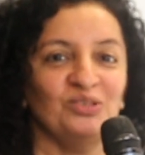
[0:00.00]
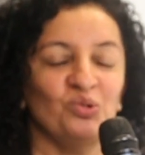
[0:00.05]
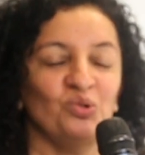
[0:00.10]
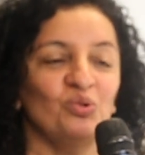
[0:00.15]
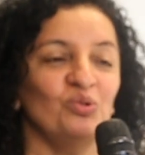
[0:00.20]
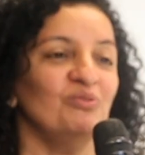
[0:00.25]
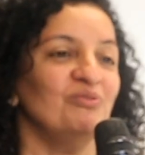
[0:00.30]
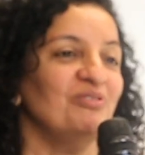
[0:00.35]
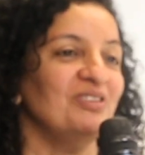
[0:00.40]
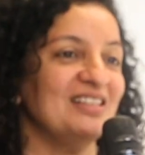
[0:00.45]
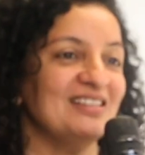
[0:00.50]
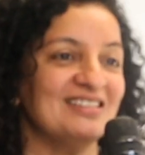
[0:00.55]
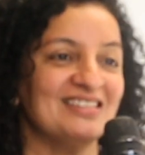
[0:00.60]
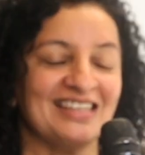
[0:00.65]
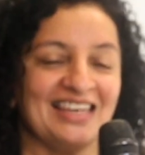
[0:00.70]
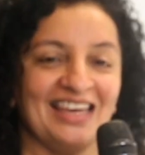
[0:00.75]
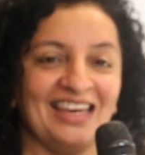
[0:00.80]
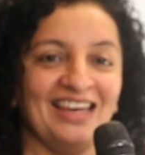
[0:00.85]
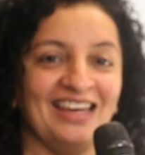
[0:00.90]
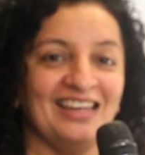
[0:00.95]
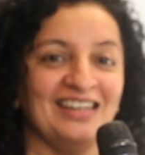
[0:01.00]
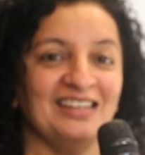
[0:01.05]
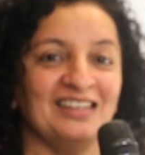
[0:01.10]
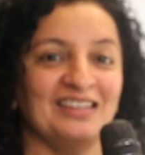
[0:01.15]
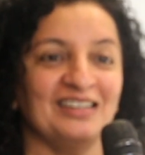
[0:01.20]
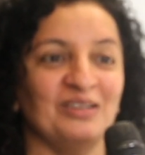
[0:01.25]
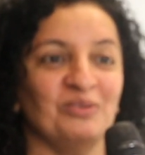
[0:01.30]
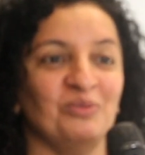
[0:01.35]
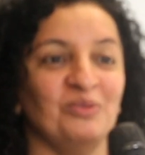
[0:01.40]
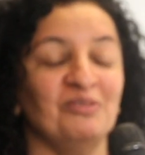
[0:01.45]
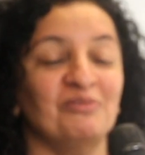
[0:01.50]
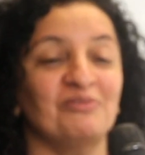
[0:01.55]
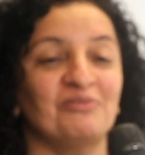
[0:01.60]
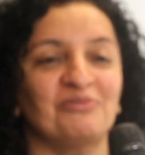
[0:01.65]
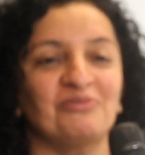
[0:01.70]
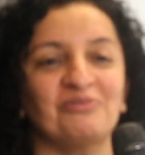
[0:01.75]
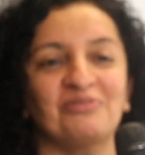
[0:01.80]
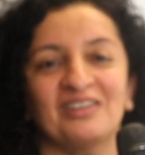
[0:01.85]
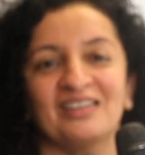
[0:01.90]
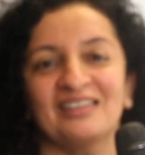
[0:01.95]
Don't feel scared.
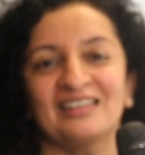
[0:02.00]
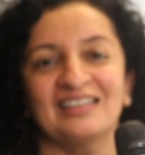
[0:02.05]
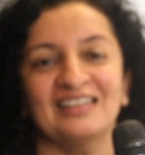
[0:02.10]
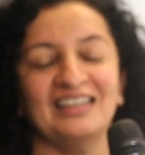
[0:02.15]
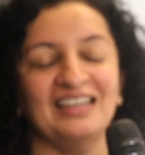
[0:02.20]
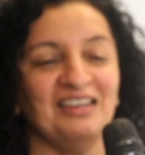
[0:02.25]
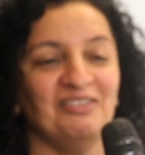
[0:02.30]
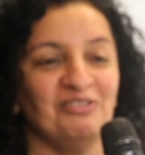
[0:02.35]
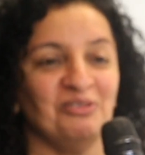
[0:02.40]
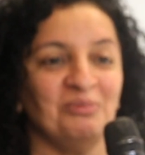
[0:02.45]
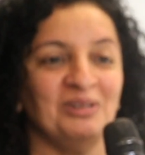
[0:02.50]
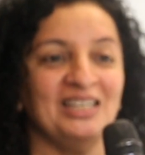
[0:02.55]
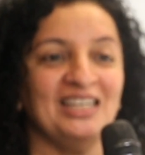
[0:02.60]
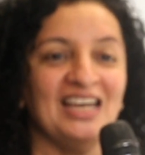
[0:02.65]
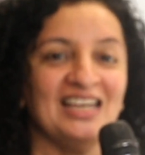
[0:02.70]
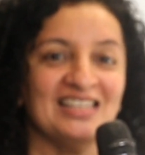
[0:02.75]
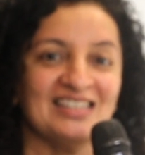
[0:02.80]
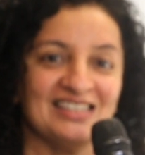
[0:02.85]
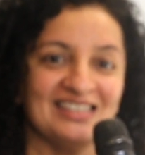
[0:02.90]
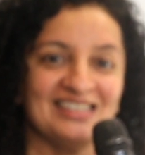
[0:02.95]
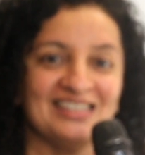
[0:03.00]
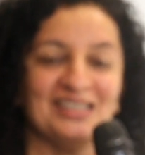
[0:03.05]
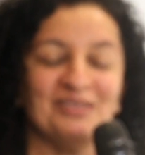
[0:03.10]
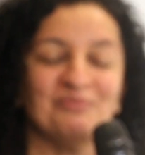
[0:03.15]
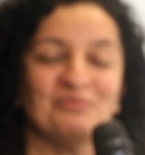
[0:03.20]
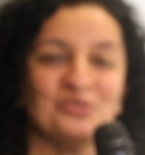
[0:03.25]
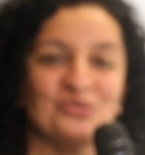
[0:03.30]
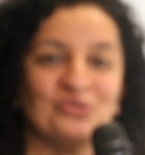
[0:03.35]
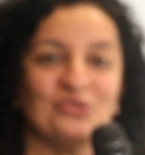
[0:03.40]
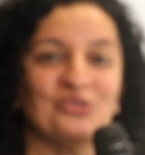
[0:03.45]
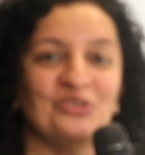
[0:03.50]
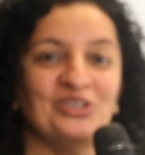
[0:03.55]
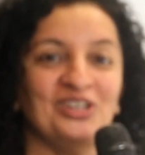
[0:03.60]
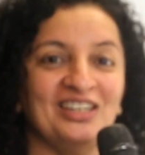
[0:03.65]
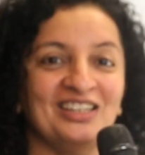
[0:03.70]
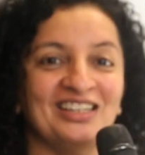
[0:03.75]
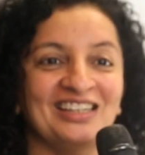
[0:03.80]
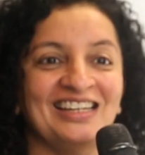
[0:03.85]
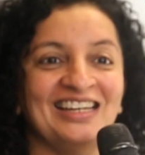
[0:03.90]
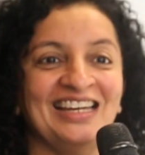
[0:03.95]
Everybody has the same
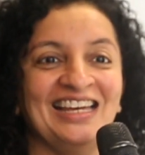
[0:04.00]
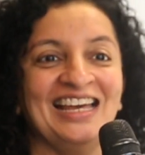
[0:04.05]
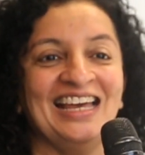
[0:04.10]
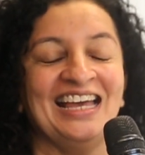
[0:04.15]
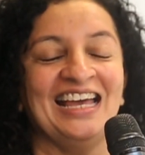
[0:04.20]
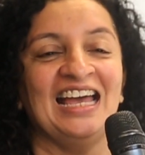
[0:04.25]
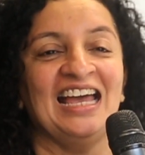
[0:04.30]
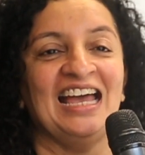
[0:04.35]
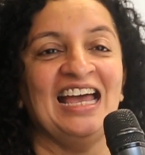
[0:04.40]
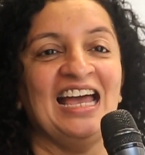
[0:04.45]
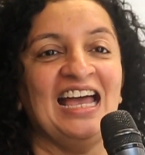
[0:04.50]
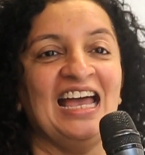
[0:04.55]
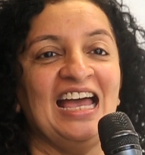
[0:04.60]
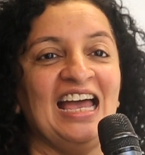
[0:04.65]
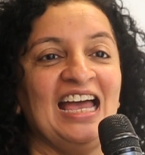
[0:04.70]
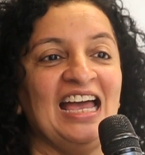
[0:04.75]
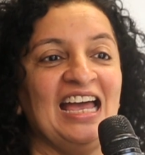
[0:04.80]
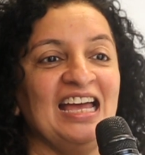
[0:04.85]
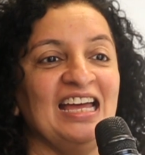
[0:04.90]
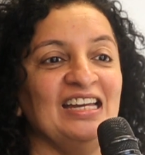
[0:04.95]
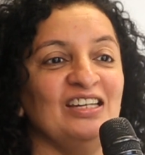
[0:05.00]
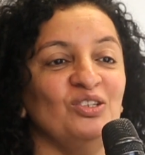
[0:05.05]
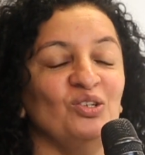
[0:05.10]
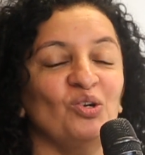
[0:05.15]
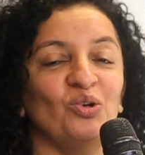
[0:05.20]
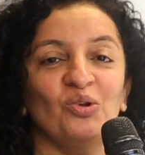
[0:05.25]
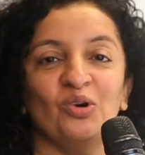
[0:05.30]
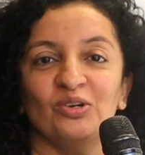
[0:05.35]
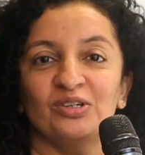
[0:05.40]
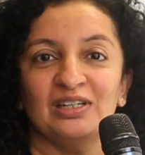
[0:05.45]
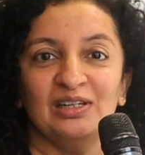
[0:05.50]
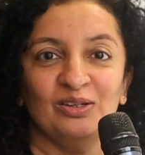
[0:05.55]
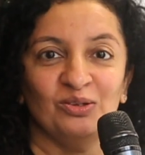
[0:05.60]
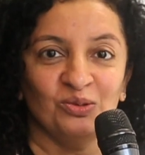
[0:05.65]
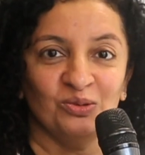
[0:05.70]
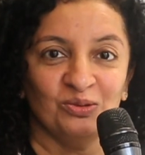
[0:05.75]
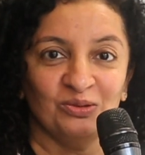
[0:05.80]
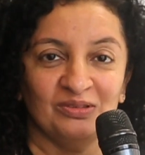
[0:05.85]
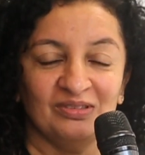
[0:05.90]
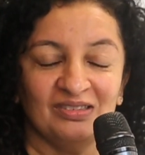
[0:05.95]
story. And you're not
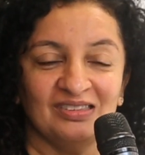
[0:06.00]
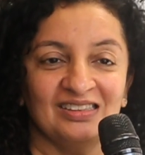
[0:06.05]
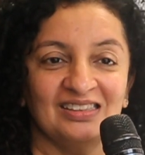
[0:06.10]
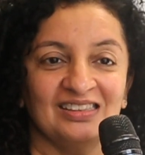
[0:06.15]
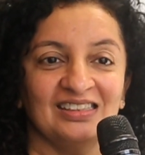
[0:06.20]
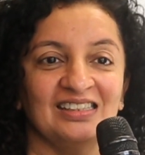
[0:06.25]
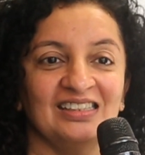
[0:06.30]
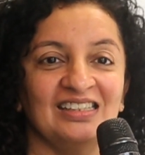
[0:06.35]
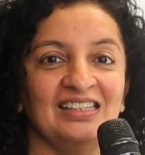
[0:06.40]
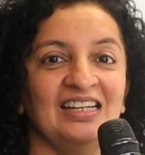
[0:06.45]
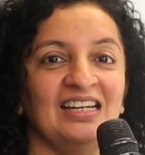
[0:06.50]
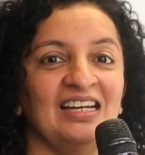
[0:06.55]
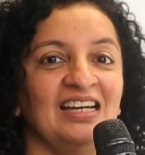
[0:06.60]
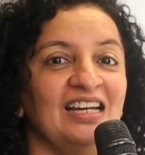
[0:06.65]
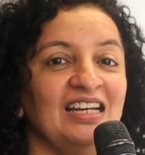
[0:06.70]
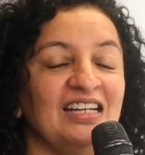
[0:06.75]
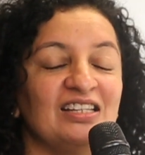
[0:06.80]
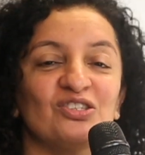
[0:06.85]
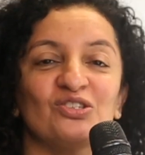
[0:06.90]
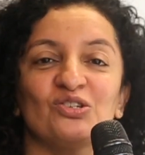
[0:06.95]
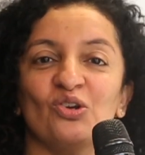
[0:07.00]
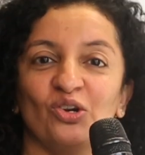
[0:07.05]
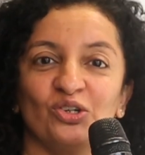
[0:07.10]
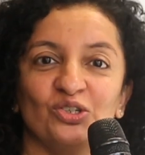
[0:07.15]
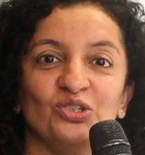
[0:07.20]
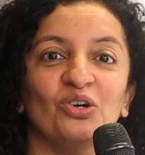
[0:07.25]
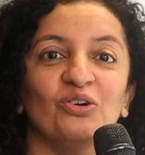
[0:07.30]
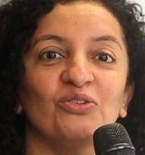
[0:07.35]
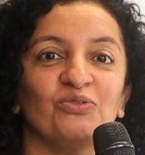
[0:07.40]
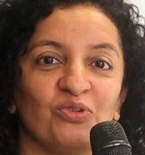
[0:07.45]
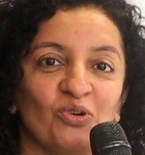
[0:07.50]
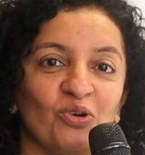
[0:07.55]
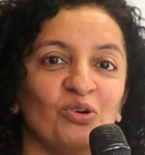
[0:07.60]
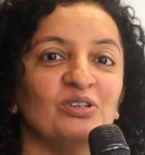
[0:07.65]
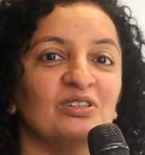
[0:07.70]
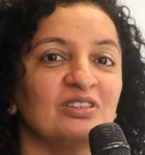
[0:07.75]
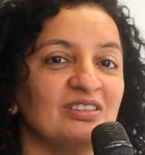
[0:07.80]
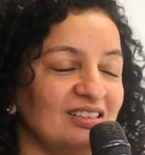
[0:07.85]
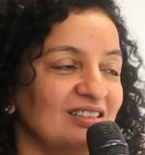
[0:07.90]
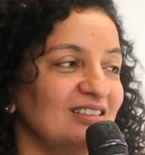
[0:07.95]
alone. It's not your
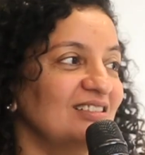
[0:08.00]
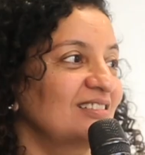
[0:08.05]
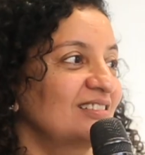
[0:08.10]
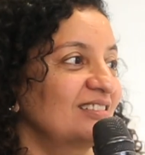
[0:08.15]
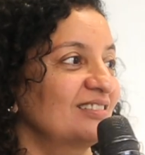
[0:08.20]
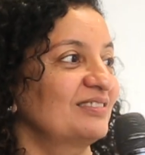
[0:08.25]
fault.